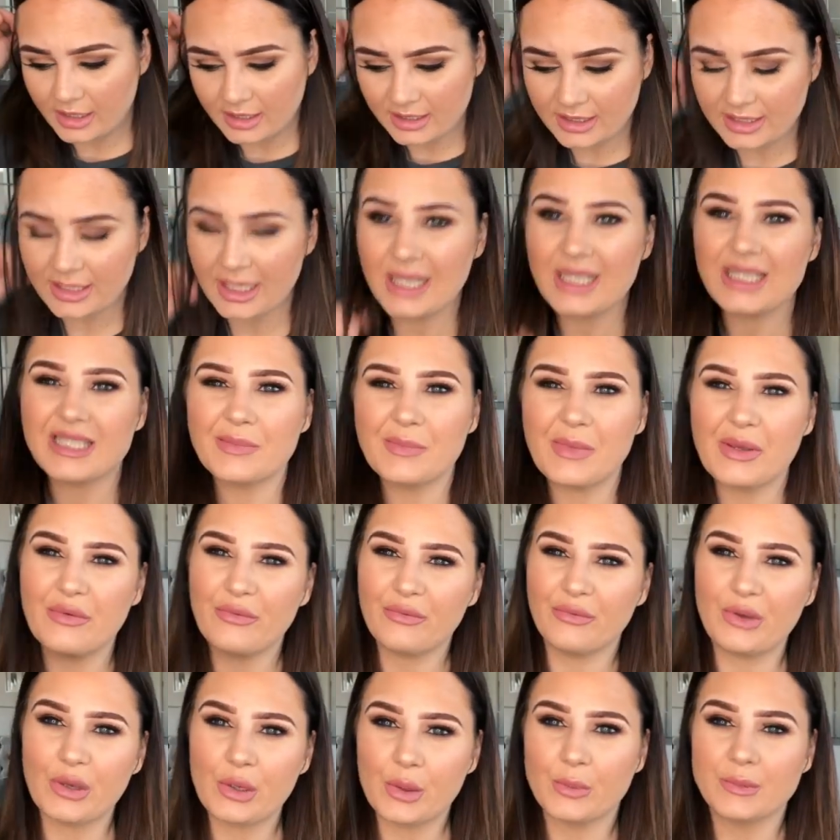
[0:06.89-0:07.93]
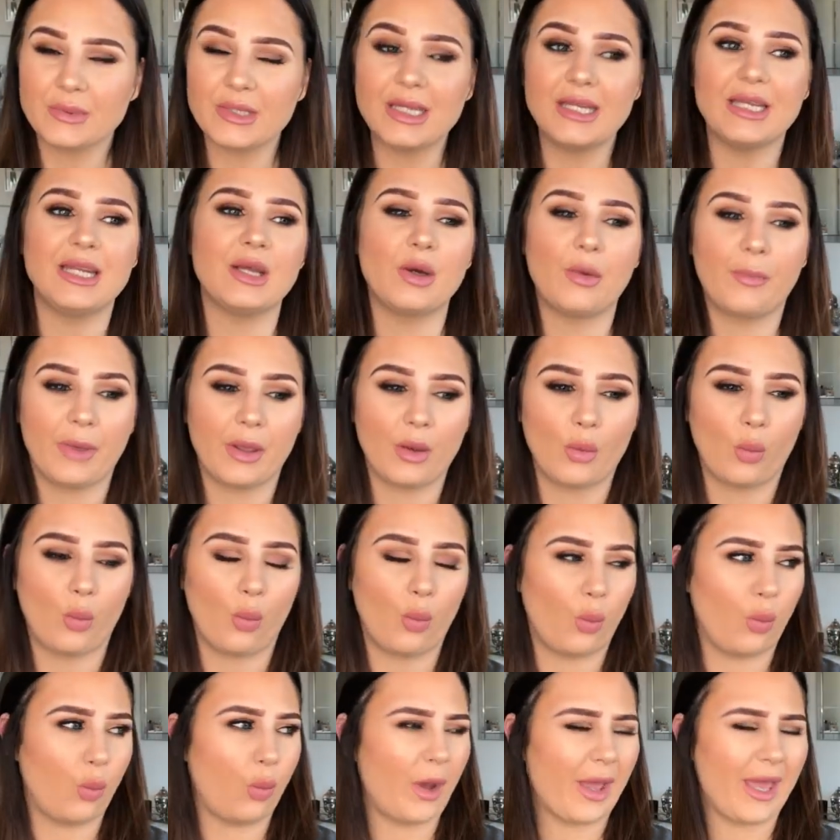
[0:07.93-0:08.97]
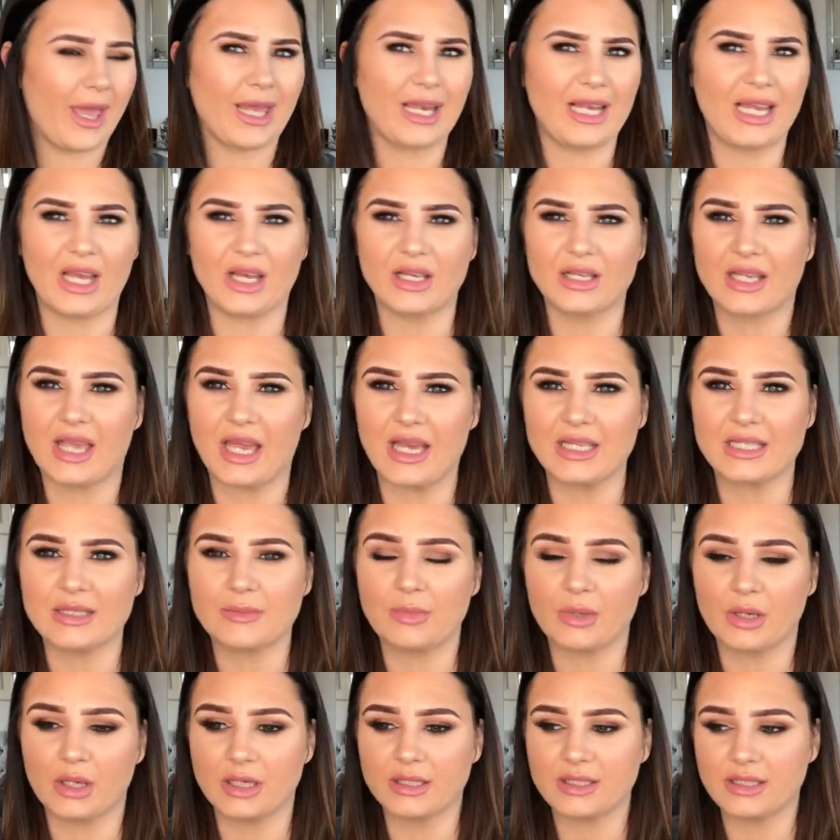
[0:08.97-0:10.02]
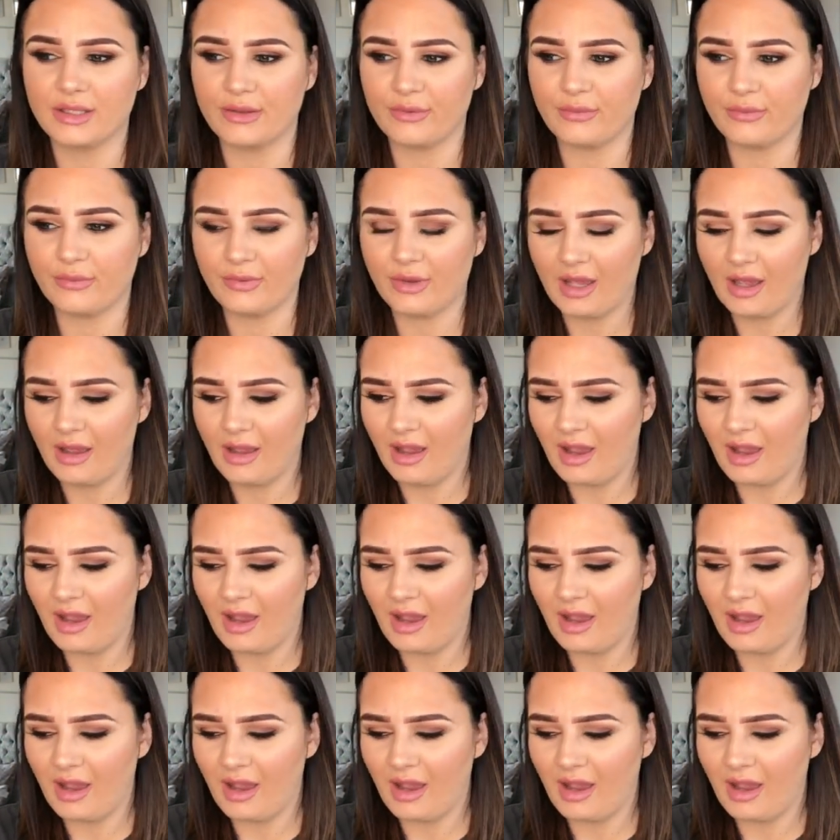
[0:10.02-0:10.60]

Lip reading: Today's gonna be filmed a little bit weirdly, I guess, because of